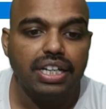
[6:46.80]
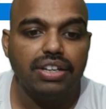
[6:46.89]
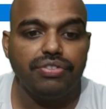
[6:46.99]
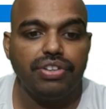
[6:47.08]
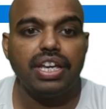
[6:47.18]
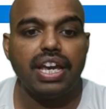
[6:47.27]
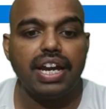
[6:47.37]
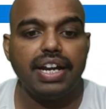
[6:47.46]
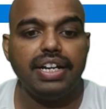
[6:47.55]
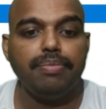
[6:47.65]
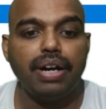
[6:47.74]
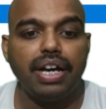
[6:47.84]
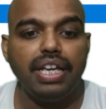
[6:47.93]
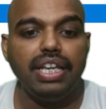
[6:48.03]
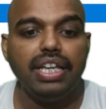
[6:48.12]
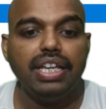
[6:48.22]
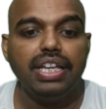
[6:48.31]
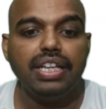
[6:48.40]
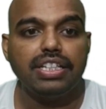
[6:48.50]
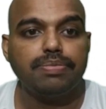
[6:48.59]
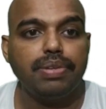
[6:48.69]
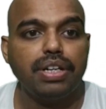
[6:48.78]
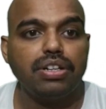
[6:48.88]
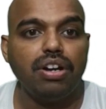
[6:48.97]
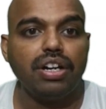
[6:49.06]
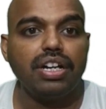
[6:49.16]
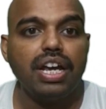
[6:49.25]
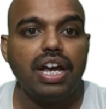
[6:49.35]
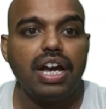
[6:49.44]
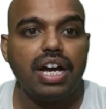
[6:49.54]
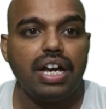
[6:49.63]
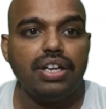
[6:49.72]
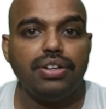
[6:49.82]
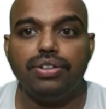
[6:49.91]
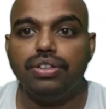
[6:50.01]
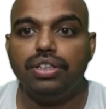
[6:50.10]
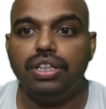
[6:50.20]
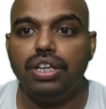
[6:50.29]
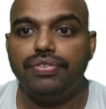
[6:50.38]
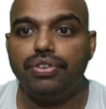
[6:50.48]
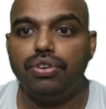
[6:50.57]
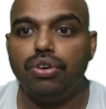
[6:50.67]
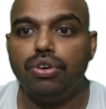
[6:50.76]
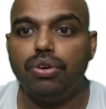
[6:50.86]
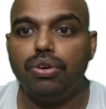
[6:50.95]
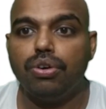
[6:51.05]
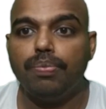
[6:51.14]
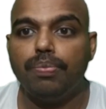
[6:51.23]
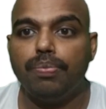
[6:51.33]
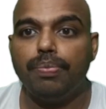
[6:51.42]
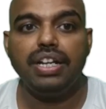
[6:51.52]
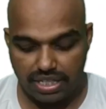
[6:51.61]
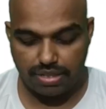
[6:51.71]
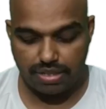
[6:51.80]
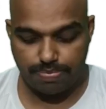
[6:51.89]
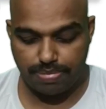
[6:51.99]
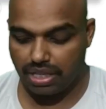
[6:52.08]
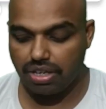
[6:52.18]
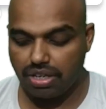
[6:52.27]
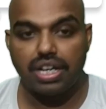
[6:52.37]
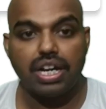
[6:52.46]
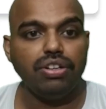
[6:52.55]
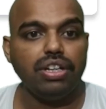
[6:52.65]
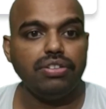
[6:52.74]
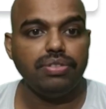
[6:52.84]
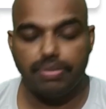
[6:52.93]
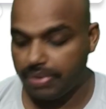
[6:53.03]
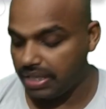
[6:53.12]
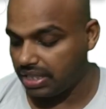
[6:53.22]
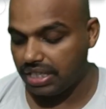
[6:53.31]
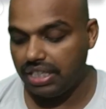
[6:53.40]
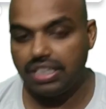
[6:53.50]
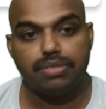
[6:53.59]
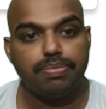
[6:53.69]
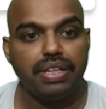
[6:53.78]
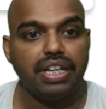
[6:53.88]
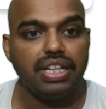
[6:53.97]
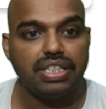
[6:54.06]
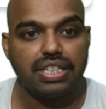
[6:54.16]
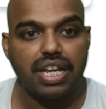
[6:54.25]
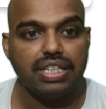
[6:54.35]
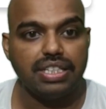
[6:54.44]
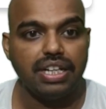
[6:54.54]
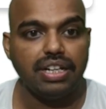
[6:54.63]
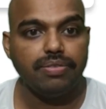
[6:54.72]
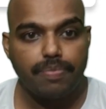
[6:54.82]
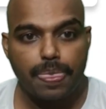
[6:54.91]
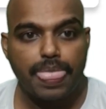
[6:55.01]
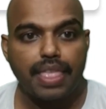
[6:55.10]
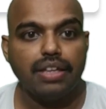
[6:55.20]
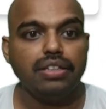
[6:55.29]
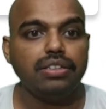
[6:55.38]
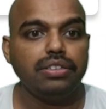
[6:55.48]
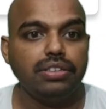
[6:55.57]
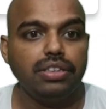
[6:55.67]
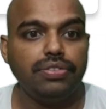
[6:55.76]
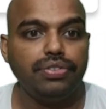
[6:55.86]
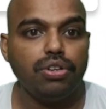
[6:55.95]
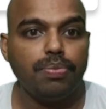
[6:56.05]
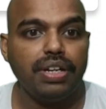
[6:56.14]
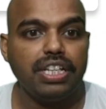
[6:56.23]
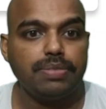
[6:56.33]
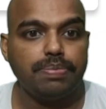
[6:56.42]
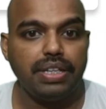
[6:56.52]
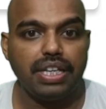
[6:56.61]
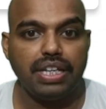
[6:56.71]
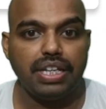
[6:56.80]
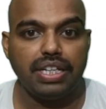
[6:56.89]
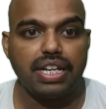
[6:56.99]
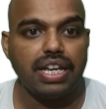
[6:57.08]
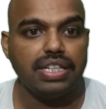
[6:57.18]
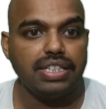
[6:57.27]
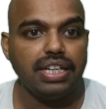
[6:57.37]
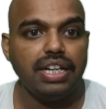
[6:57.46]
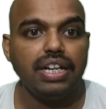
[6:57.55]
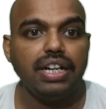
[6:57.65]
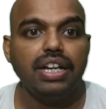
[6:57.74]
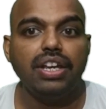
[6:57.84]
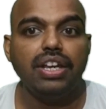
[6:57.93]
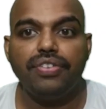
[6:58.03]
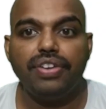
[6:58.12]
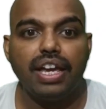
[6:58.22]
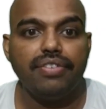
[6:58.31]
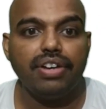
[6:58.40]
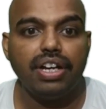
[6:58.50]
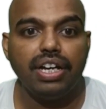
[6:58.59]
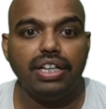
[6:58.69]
We added by spring.io. If you open spring.io, we basically Spring Initializer. If you open Spring Initializer, we have a